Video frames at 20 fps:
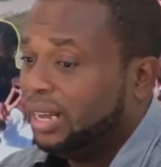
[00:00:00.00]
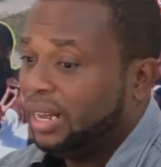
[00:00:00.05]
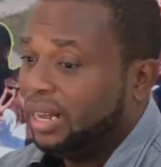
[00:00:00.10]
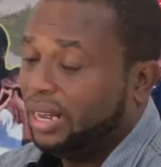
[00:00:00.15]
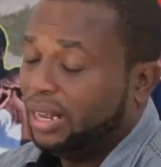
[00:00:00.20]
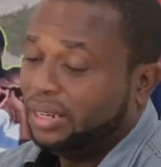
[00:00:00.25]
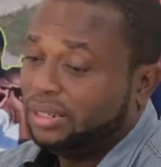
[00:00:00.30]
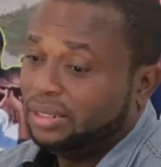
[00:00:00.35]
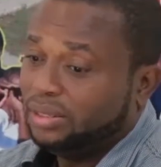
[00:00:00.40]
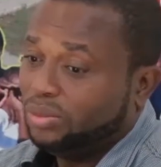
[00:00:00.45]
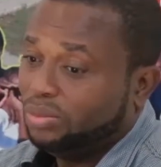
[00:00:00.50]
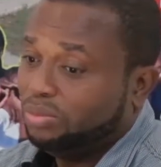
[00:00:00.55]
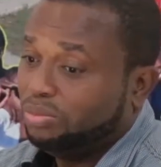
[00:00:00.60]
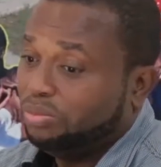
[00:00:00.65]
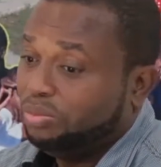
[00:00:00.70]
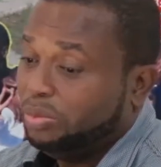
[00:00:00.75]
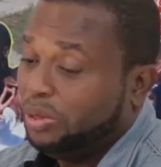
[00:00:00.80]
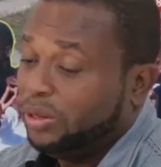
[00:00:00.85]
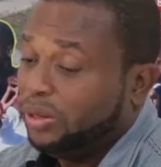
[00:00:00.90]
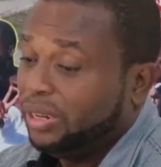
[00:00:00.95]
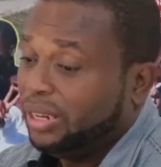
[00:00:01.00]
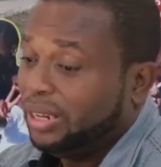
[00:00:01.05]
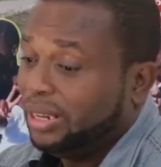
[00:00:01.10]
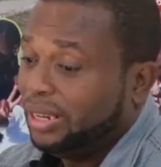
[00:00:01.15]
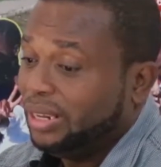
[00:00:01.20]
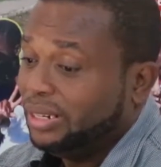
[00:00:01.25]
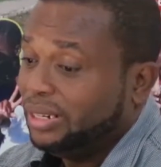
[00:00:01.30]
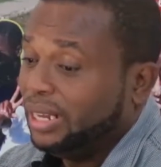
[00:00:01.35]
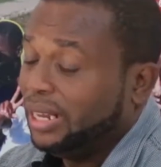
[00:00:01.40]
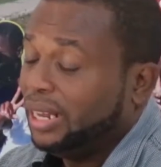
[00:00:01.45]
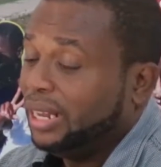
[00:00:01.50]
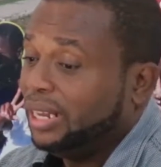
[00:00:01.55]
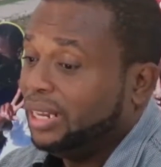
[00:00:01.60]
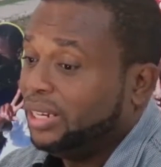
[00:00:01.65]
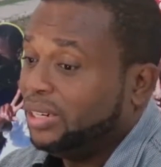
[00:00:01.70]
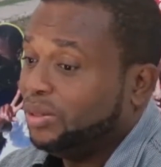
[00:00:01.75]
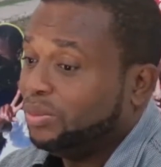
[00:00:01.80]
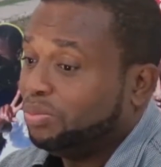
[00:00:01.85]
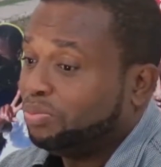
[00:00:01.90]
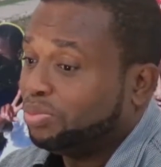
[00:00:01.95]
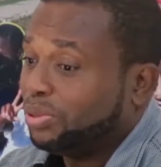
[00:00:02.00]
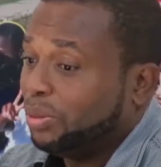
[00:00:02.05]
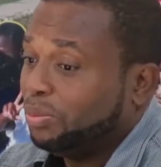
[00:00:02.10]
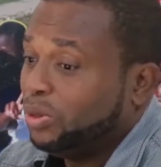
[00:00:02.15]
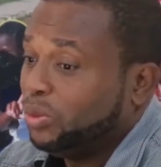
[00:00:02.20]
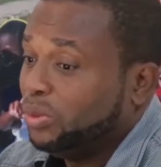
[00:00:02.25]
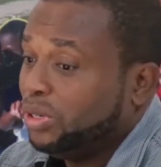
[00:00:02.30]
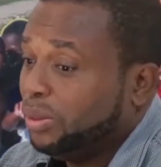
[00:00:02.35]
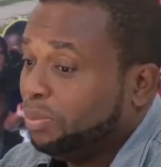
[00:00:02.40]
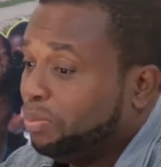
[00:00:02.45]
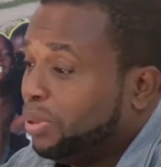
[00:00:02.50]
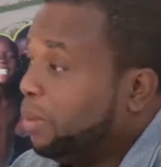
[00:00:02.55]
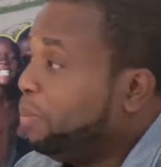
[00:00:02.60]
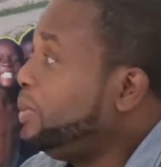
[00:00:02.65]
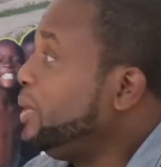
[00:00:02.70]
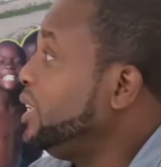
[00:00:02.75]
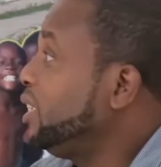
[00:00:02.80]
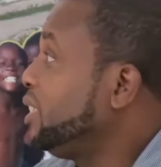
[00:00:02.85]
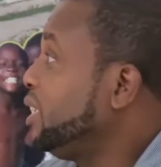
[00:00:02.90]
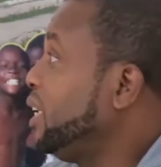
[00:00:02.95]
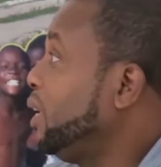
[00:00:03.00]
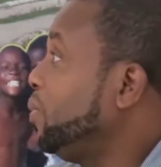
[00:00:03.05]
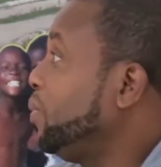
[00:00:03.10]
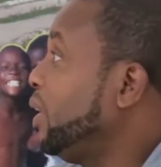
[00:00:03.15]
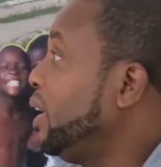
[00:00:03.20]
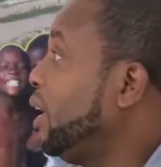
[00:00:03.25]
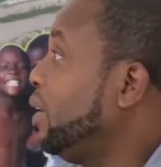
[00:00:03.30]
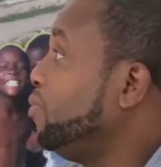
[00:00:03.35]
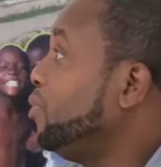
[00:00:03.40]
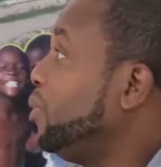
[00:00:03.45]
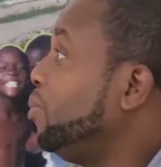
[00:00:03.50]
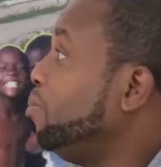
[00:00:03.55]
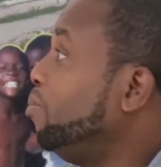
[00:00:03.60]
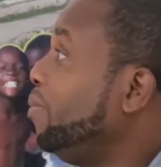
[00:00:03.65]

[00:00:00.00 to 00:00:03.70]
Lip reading: And in the end, probably with the population that we have, we